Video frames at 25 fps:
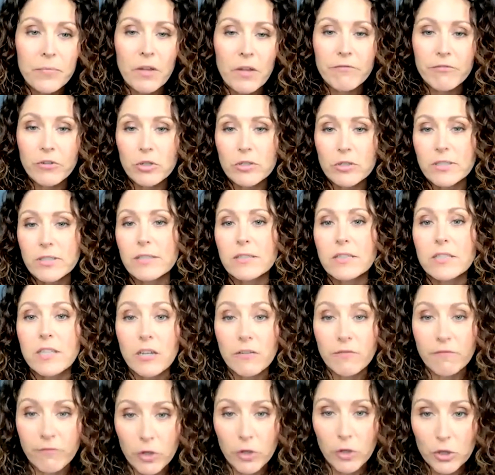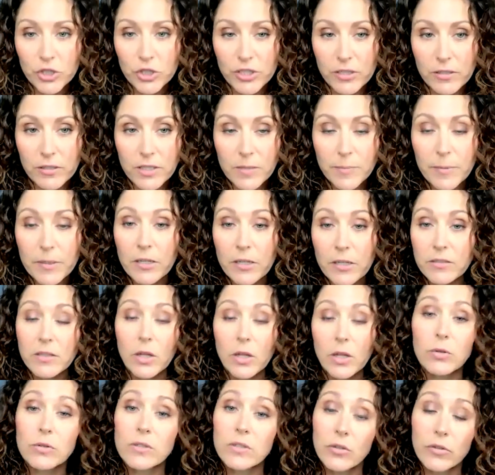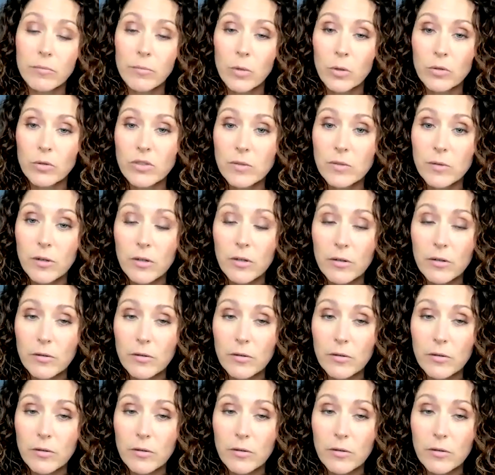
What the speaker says: versus conversions, because those are the most